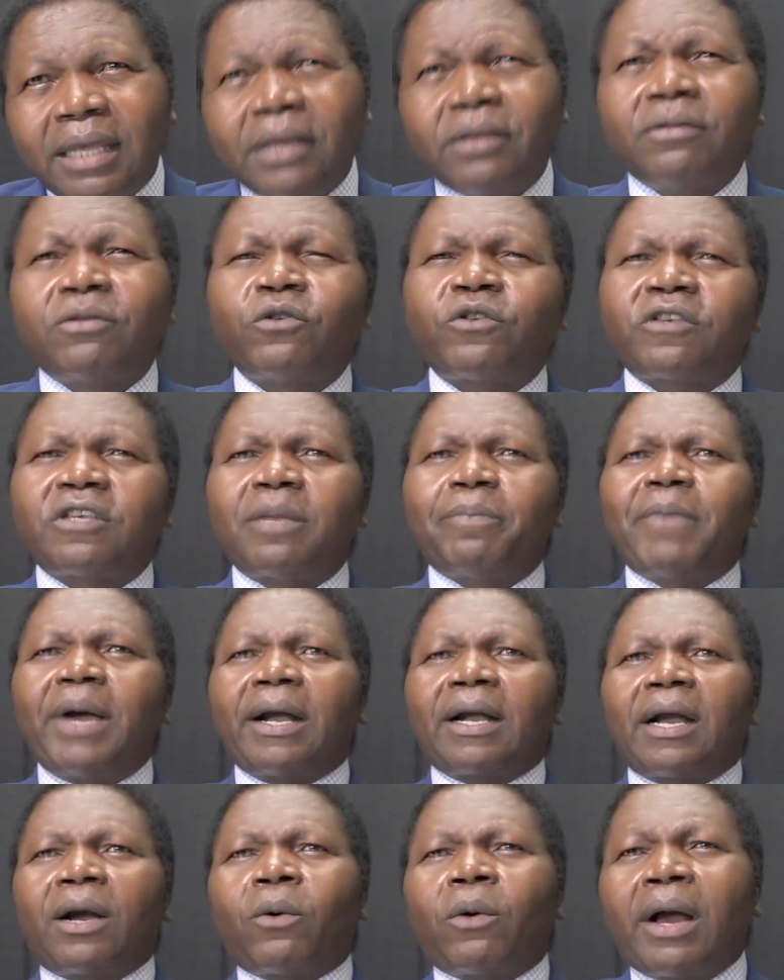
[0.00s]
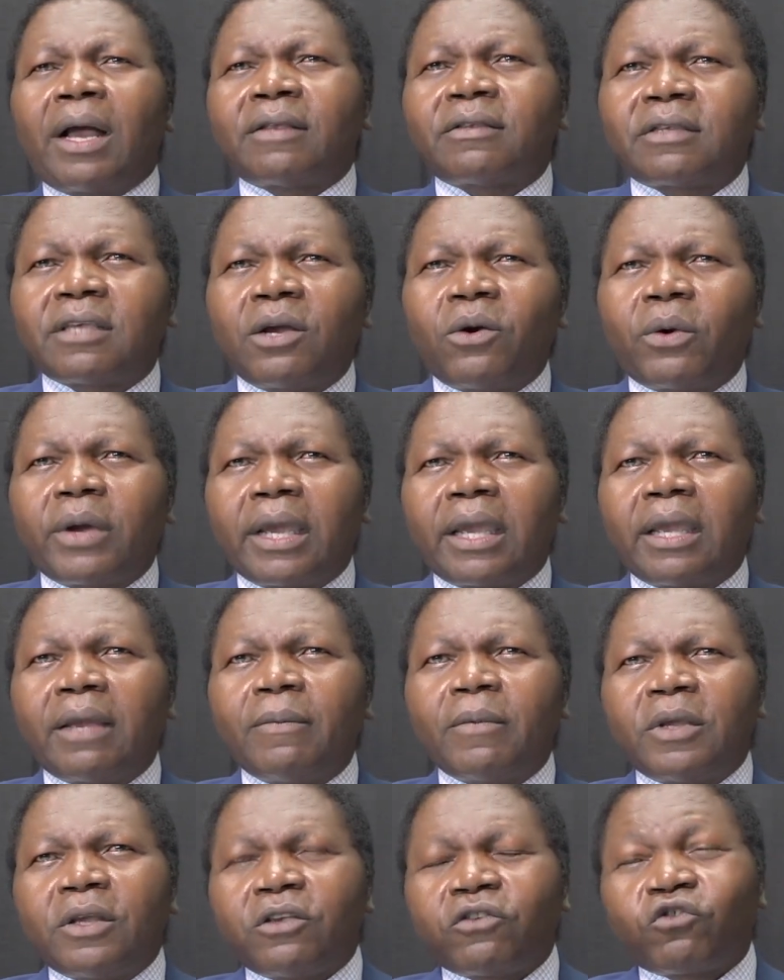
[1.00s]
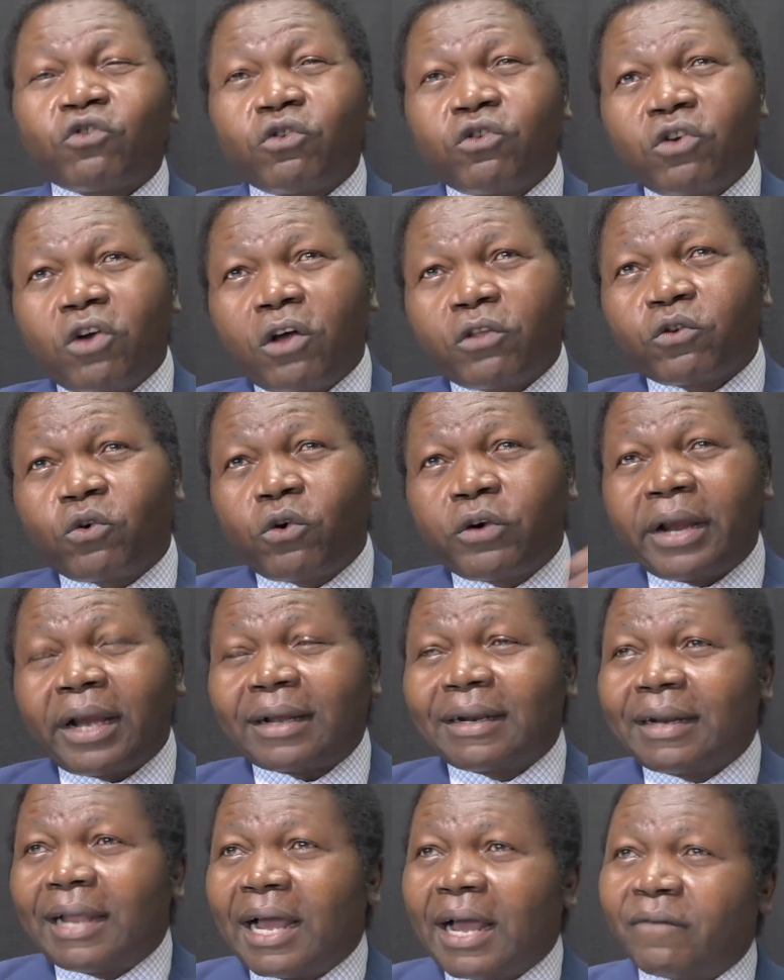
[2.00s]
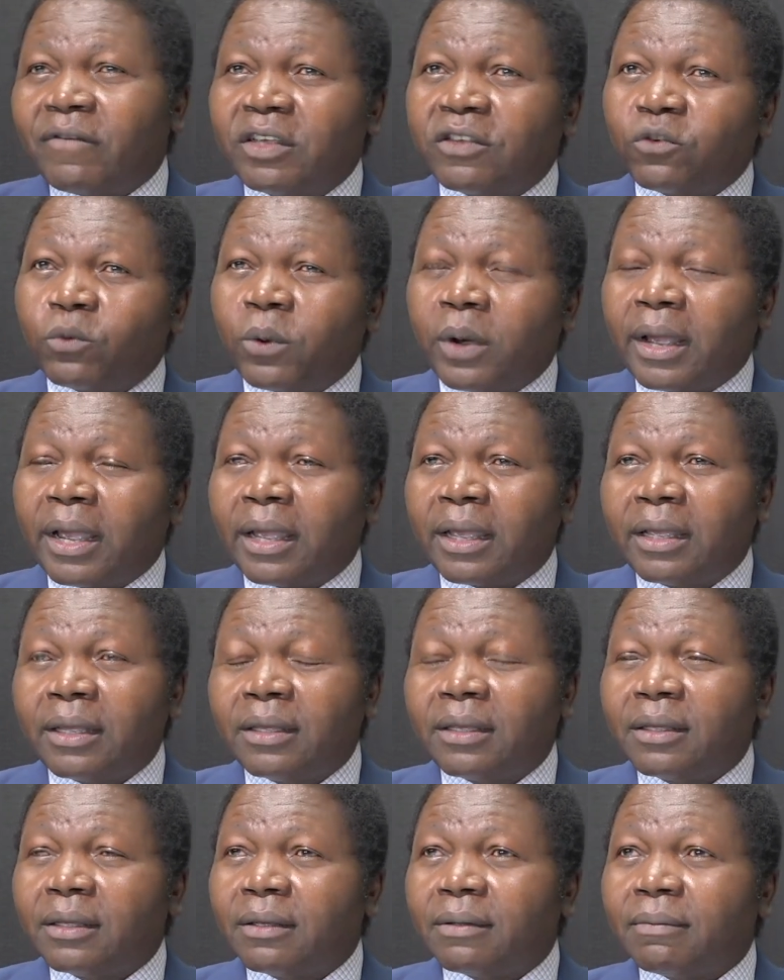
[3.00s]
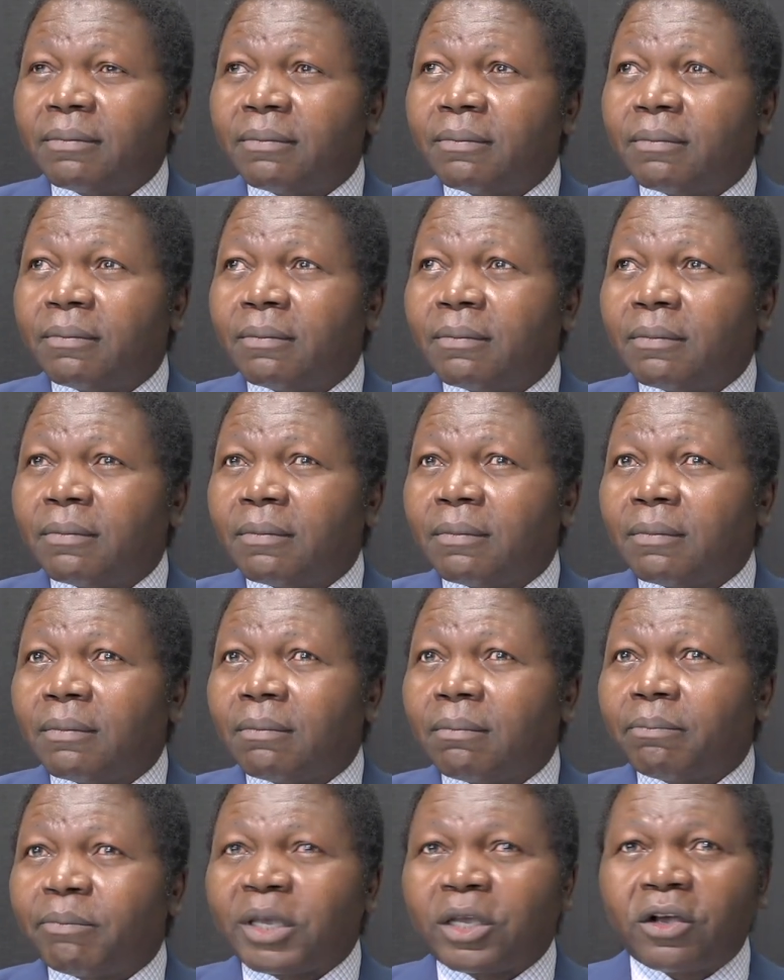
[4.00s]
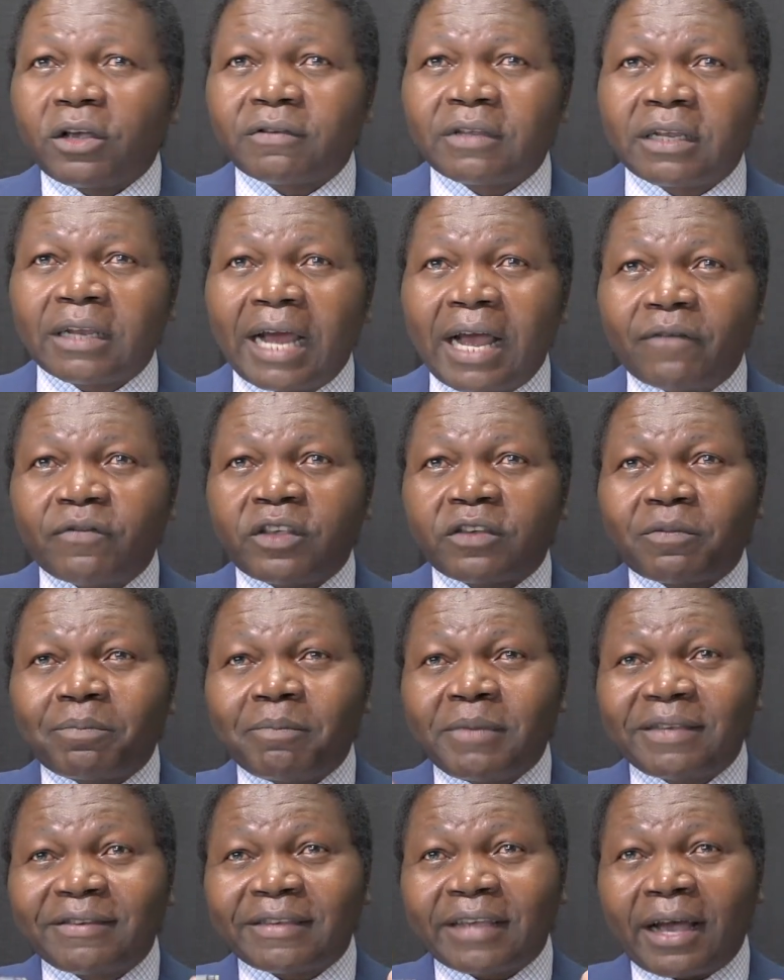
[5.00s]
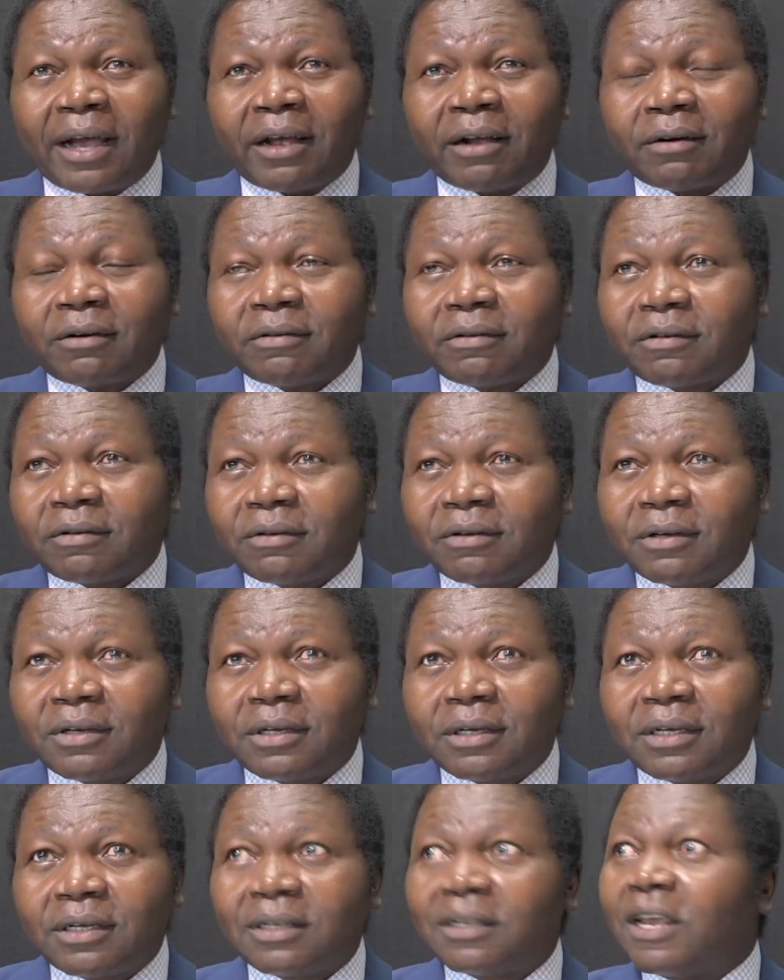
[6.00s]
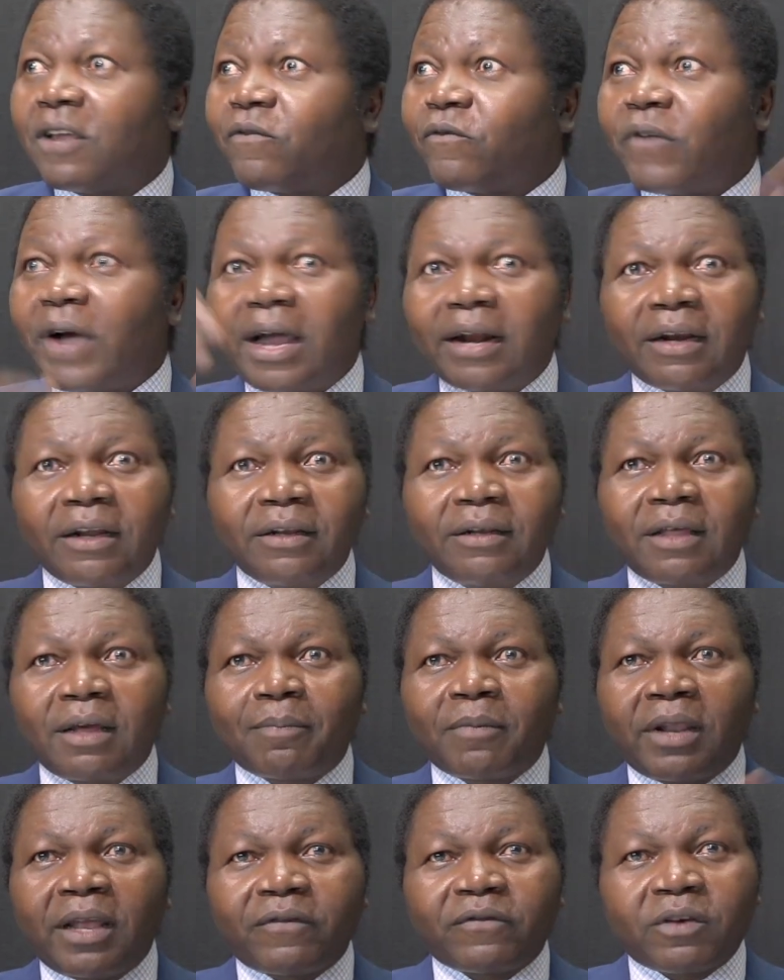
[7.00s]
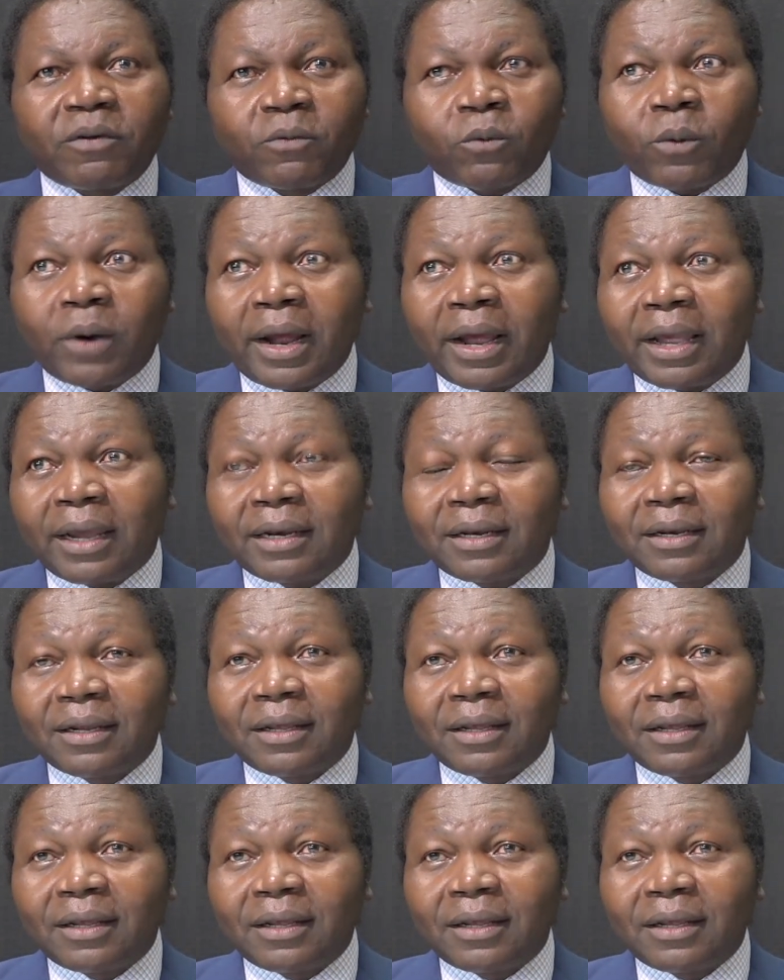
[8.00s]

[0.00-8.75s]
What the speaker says: you sit back and say, okay, so North Korea can have its way because they have these missiles. They're firing them left and right.